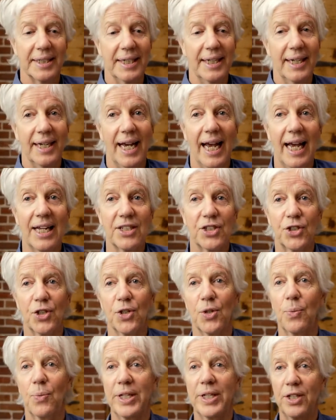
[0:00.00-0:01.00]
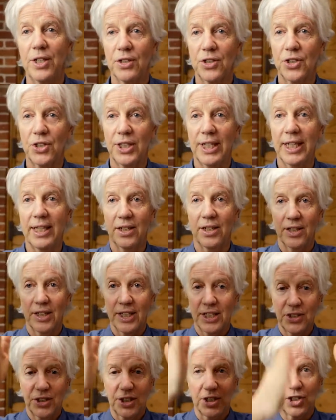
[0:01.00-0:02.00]
And so when you're seeing her,
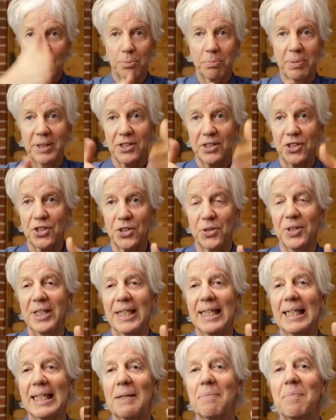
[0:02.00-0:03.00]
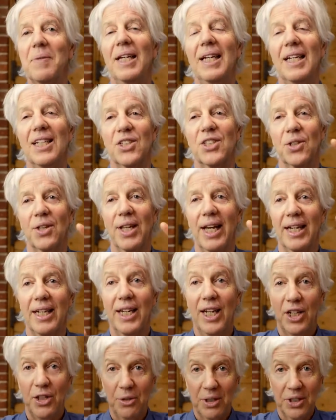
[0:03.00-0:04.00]
it's this split screen so
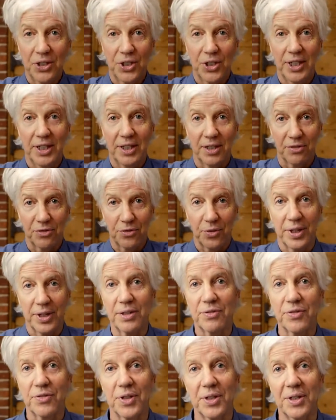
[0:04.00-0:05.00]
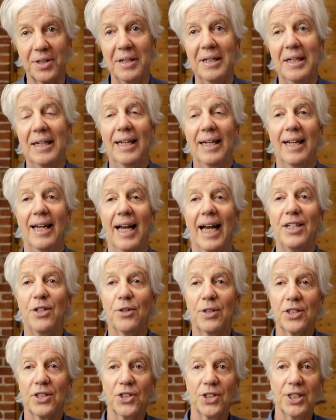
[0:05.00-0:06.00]
that you can see the front of her and you
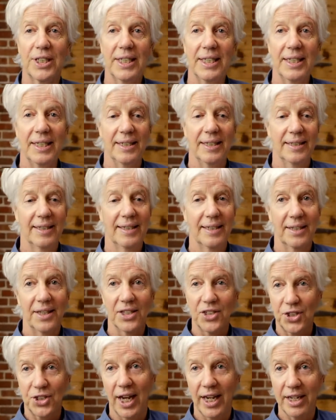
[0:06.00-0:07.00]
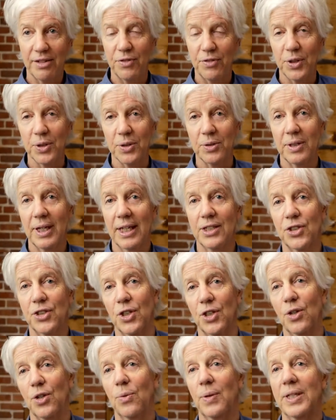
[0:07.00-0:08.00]
can see the side view. And
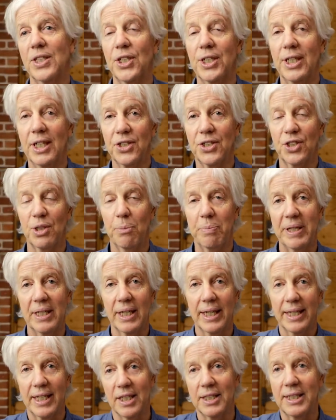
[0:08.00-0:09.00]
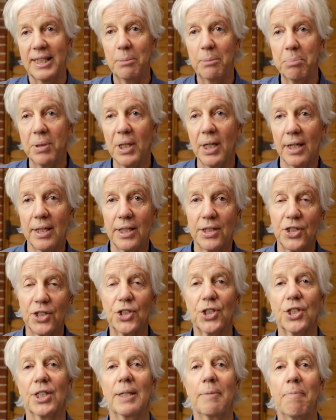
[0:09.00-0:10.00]
so when she does something like a deep
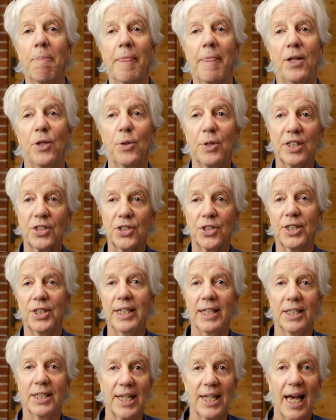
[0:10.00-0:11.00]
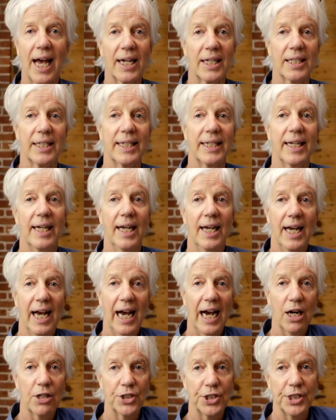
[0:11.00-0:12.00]
lunge, you can see exactly
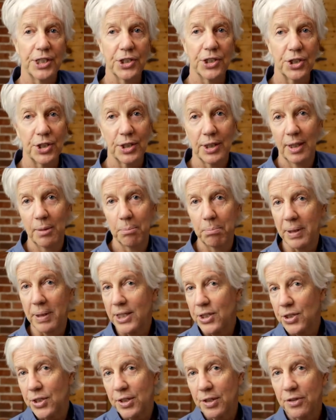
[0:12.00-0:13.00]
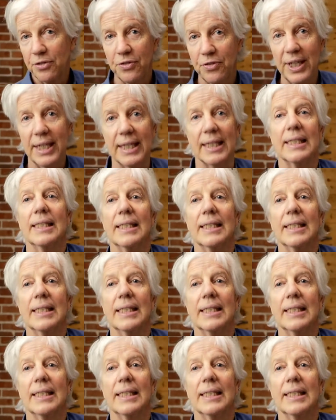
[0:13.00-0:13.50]
how she's placing her feet